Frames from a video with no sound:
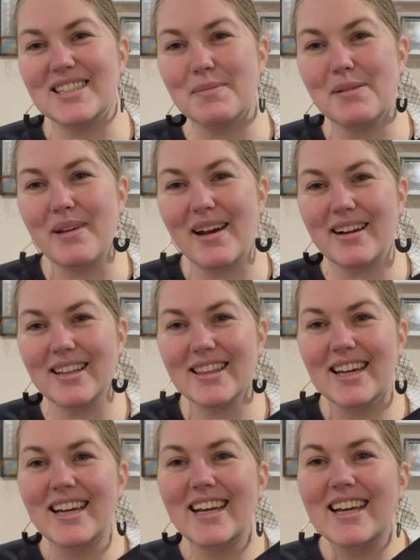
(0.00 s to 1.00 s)
It's me,
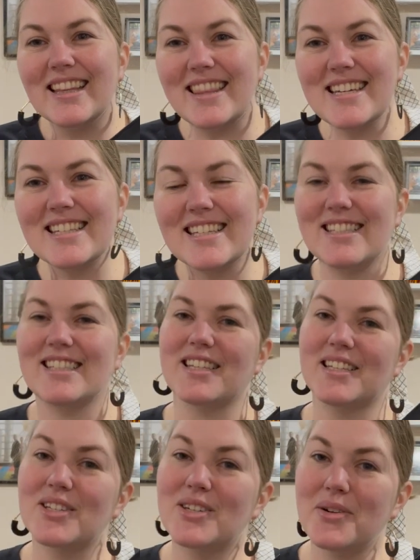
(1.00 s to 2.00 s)
Meredith. This is the
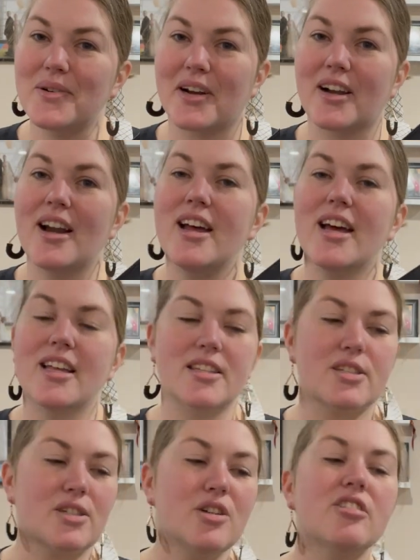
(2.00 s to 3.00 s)
Schooner.
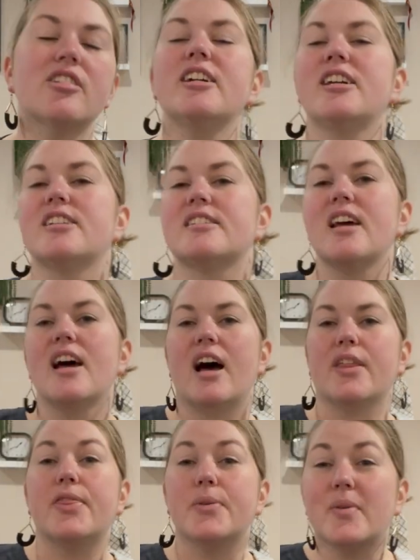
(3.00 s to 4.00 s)
The Schooner is
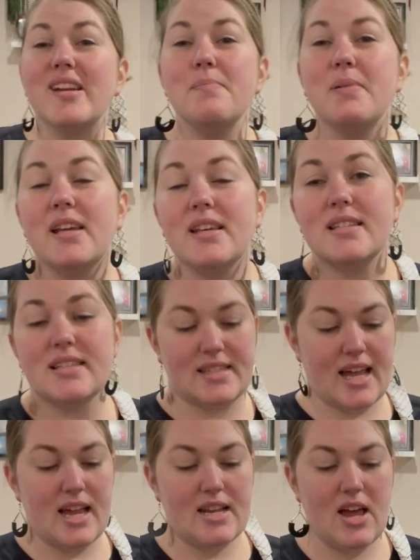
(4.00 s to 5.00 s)
a three-piece
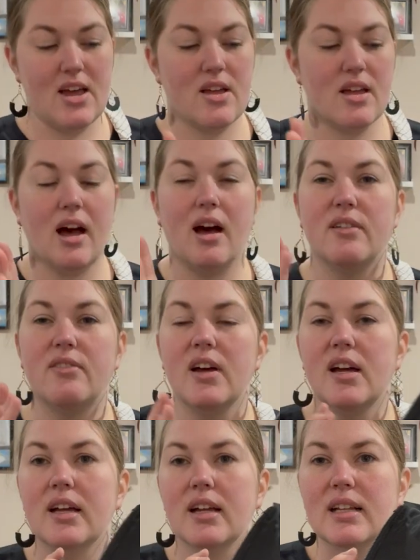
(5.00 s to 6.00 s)
set
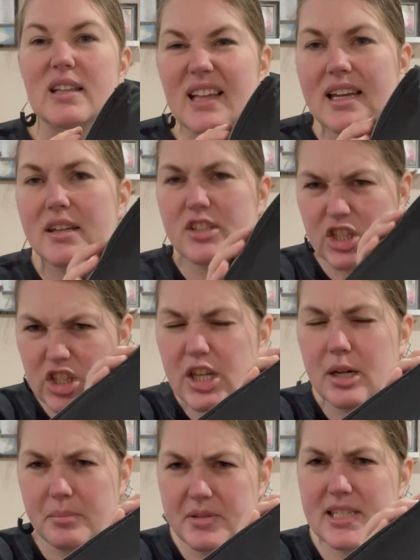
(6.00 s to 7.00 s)
of like
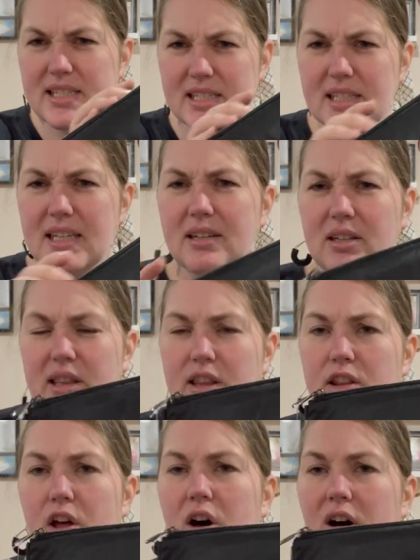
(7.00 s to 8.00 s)
jib, these
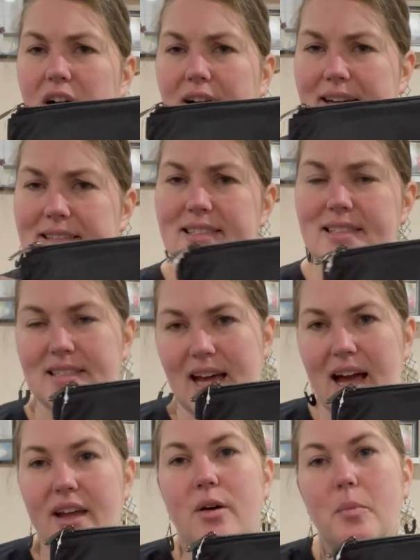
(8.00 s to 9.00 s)
little log
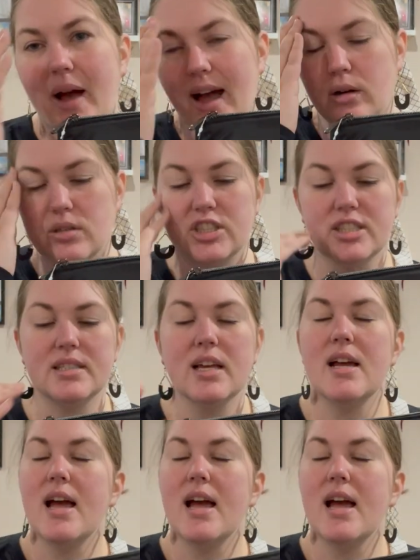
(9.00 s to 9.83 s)
style pouches.